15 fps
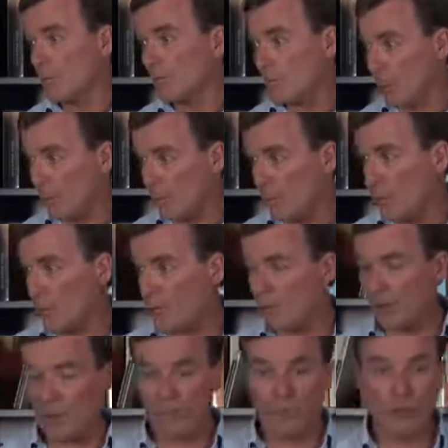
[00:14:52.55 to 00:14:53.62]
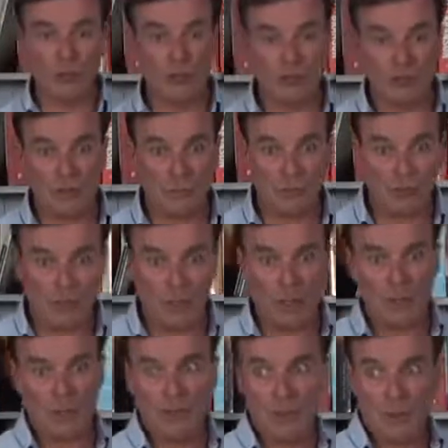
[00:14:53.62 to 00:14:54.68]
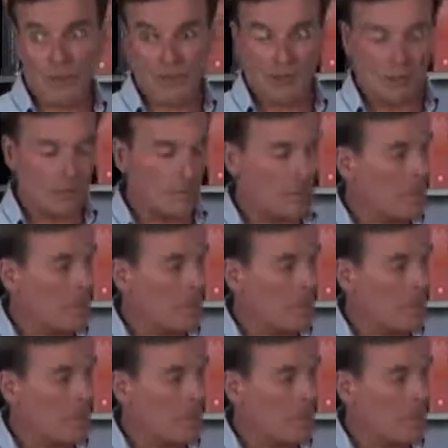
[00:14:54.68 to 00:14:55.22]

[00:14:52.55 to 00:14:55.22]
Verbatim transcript: pre-purchase um, inspections.